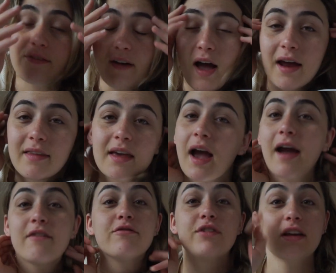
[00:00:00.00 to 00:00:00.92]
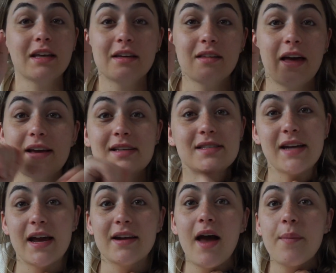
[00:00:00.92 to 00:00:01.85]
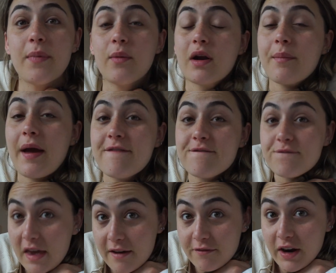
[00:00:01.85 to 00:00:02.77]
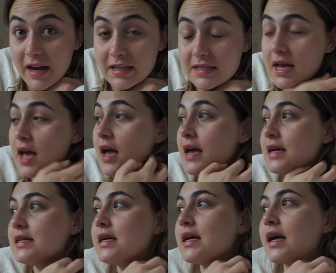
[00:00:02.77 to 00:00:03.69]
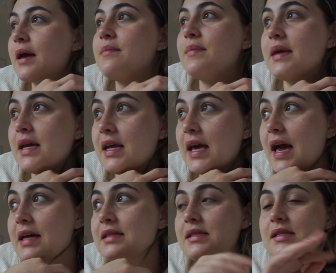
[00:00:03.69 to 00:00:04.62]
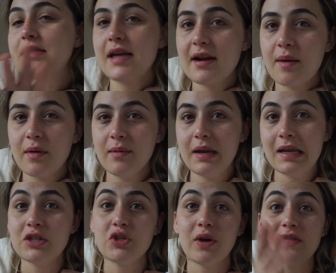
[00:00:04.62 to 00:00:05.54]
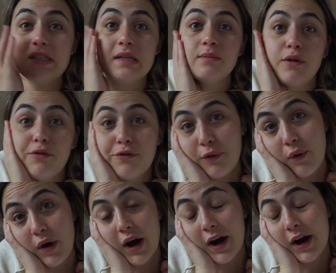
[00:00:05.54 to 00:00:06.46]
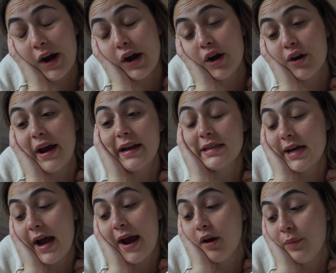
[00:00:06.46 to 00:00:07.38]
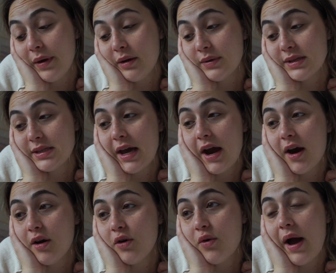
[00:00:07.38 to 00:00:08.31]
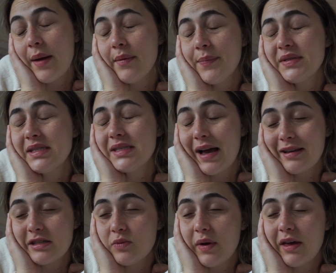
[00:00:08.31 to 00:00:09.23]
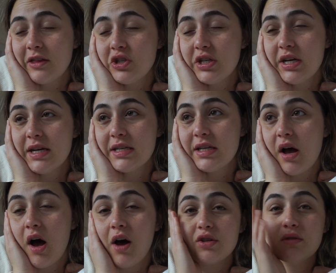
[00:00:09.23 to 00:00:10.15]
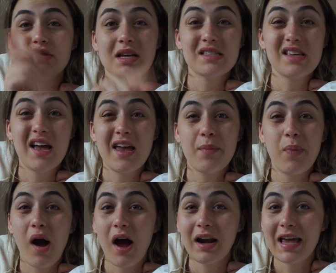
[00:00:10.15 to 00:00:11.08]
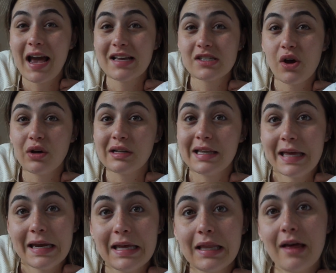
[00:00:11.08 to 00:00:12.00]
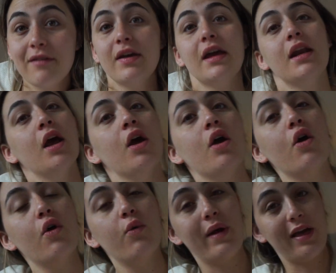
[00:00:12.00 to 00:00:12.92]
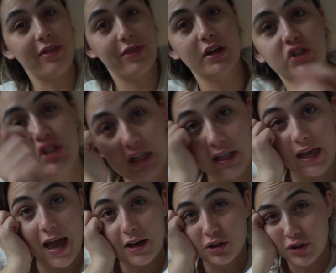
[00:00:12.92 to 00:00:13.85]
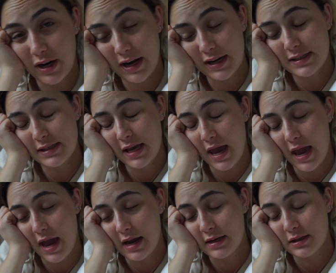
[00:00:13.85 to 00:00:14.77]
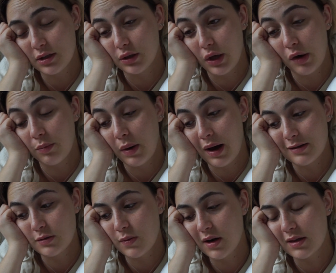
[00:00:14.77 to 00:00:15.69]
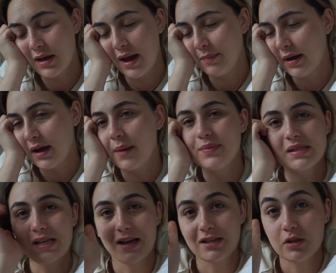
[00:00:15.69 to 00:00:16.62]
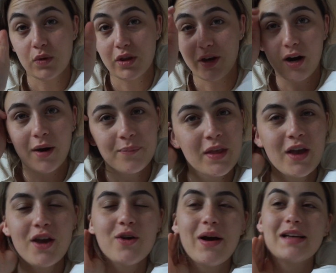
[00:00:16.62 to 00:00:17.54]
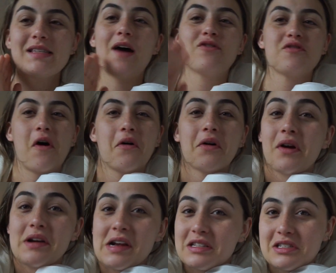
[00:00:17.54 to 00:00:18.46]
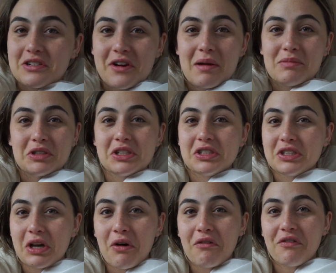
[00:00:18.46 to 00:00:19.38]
fine. Like I really like stand-up, and one of my favorite comedians, stand-up comedians who I've seen before, Greta Teitelman, was there, who I'm obsessed with. She also does a podcast called Lady Lovin' with Jilly Hendrix and Lo Bosworth. I'm like obsessed with her. You guys have to follow her on Instagram. She's so